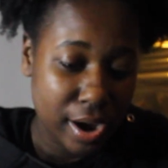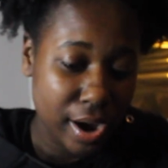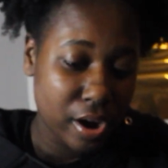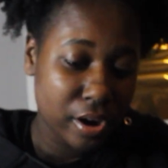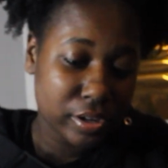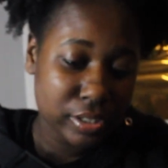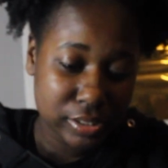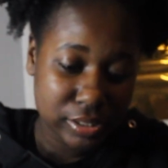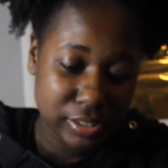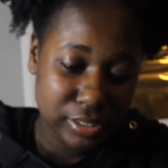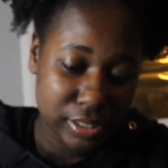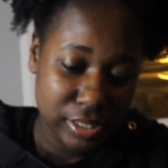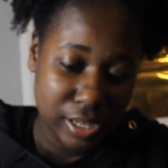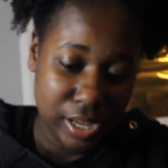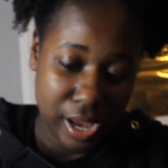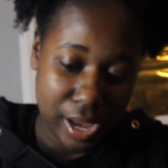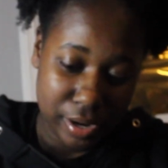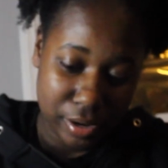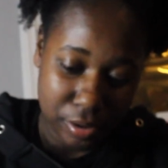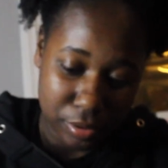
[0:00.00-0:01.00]
Honestly,
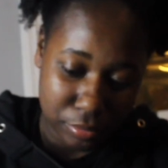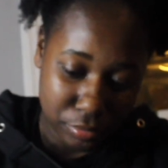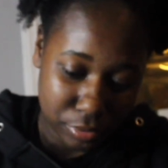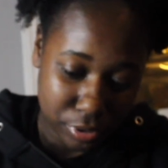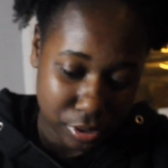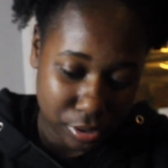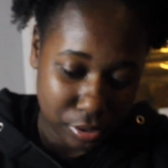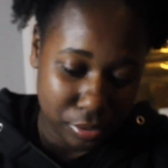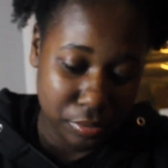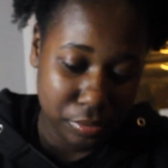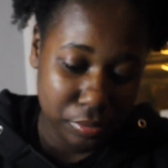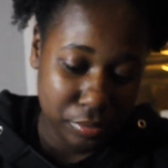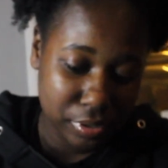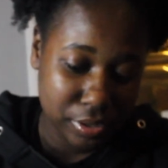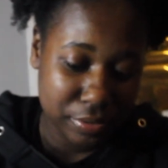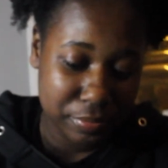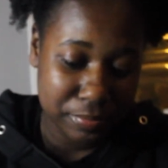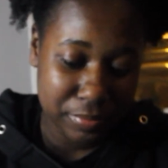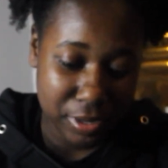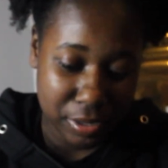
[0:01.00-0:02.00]
I don't know
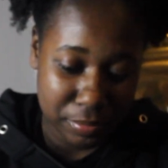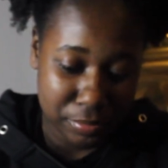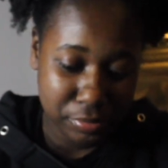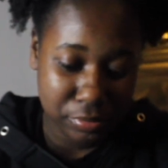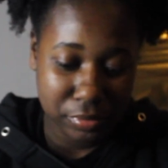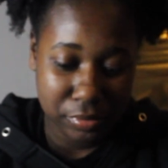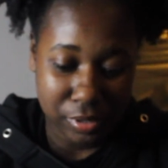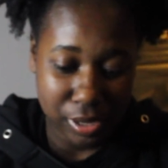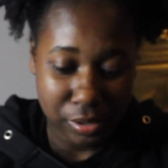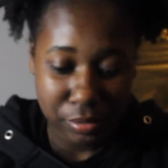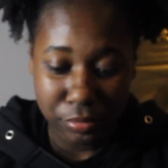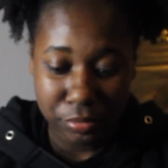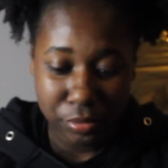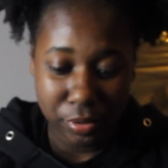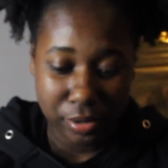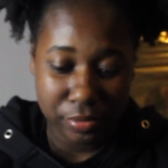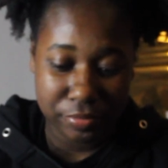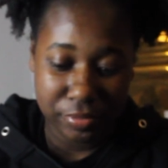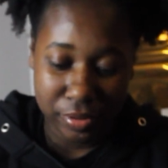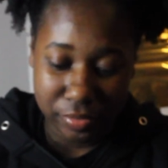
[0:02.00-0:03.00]
if purple, I don't know
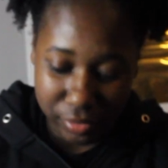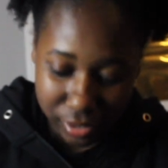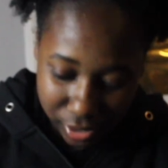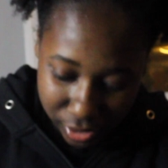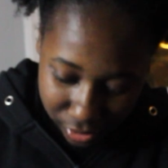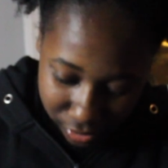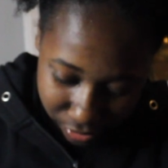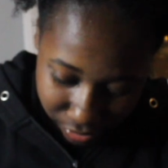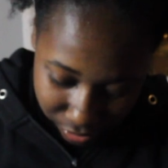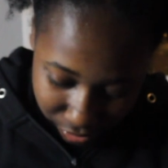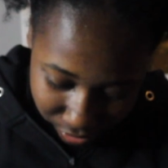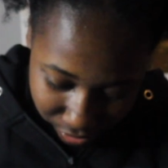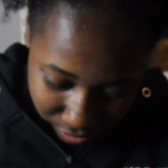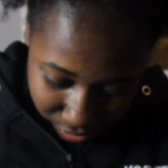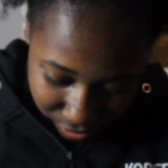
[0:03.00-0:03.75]
her favorite color.